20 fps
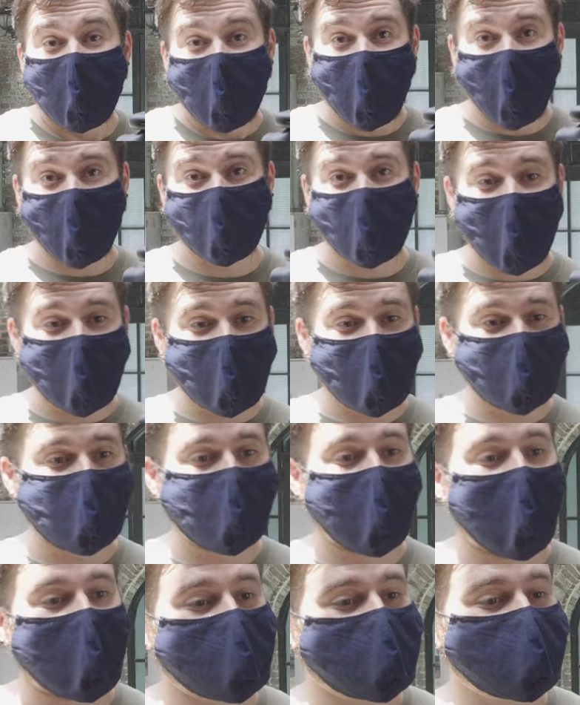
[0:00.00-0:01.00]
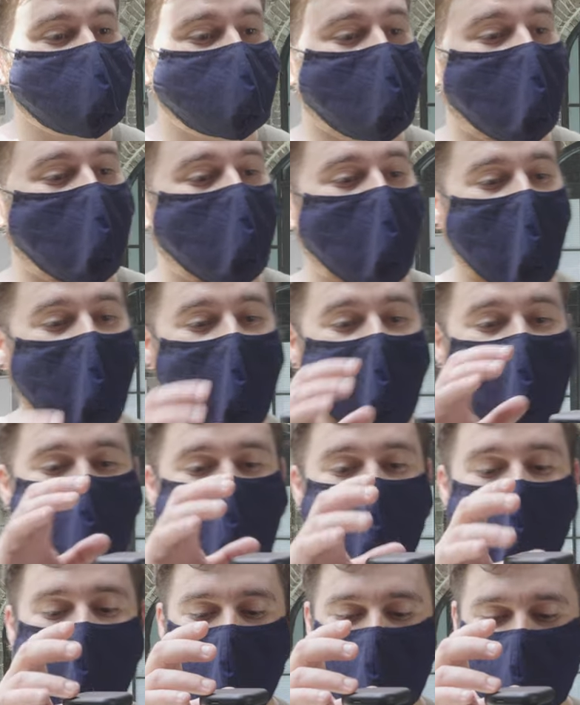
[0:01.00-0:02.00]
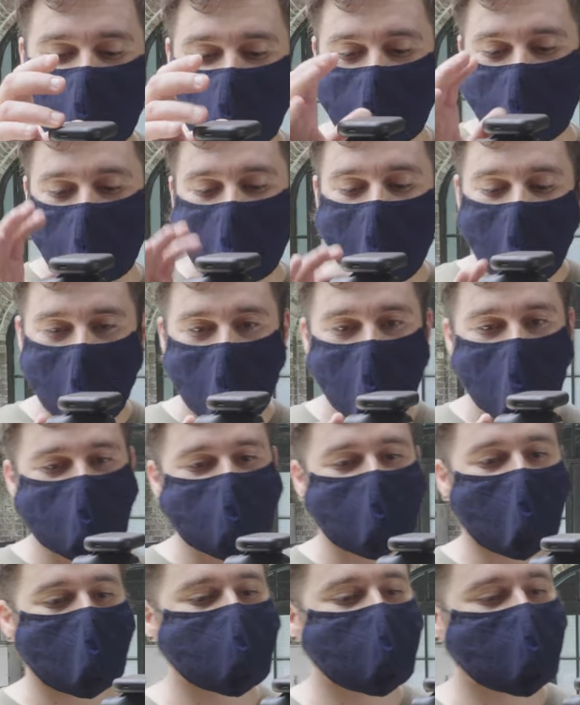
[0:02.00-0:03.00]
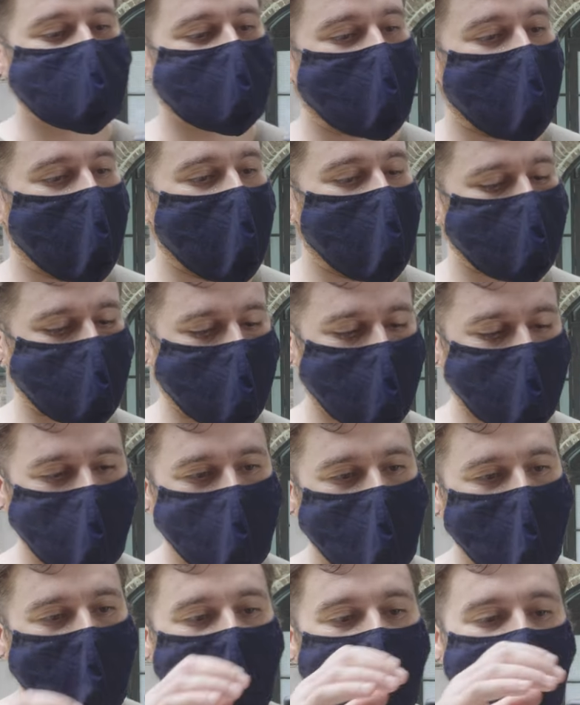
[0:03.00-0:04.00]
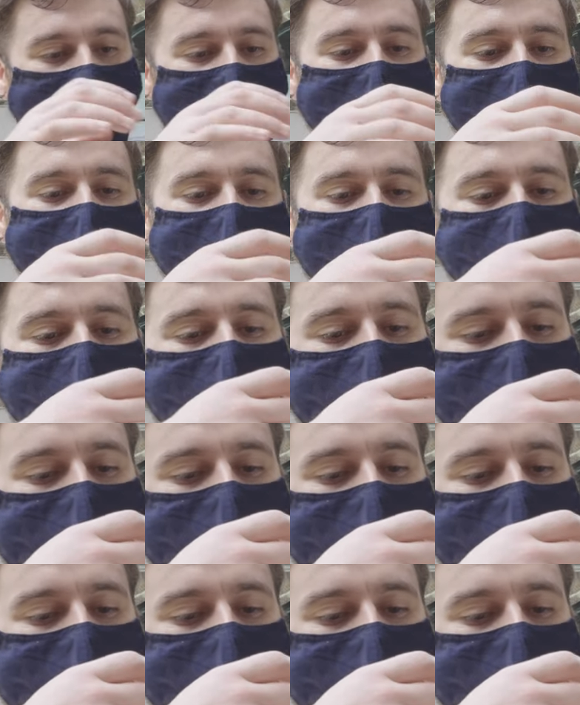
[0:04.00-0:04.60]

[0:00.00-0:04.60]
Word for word: All right, everybody, so I have the Arsenal hooked up to the camera. Um,